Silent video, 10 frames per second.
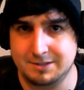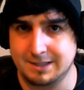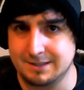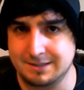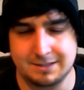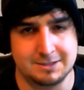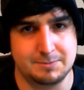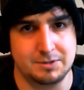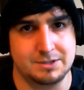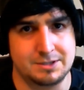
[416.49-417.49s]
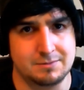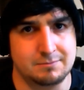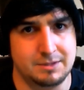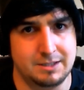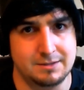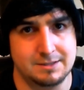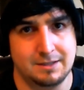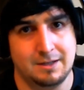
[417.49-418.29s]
against inexperienced tournament players